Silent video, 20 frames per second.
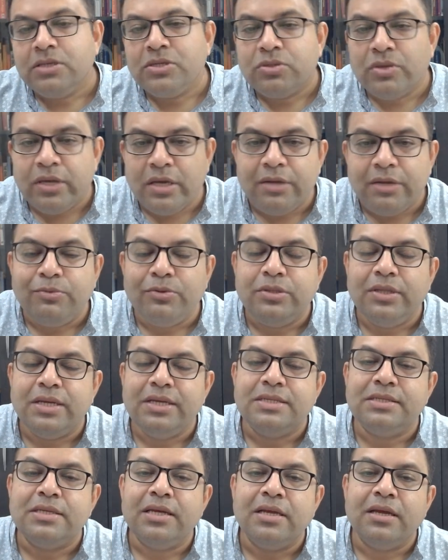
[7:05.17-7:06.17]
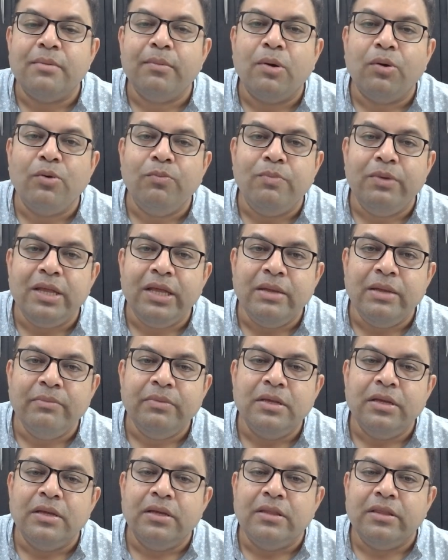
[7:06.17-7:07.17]
So here Buddha is saying about blame
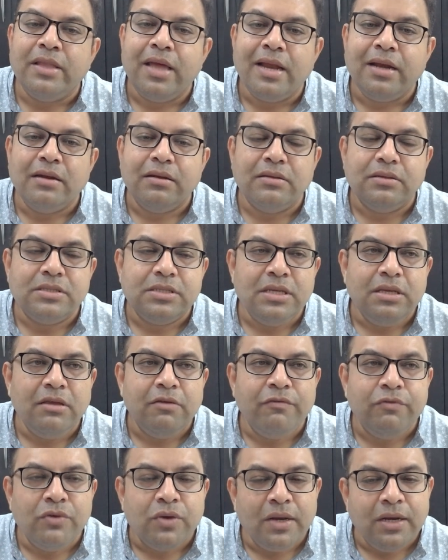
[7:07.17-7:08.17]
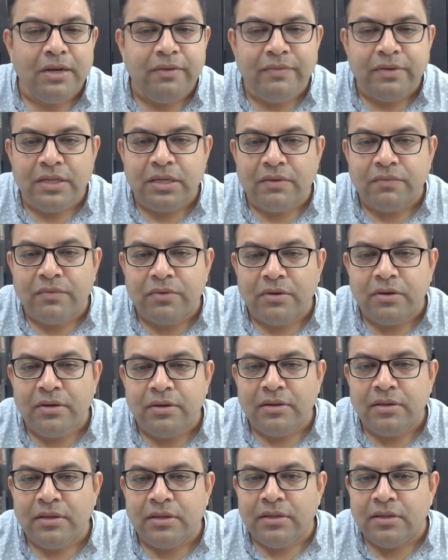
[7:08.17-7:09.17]
that, see, if you are living in a world,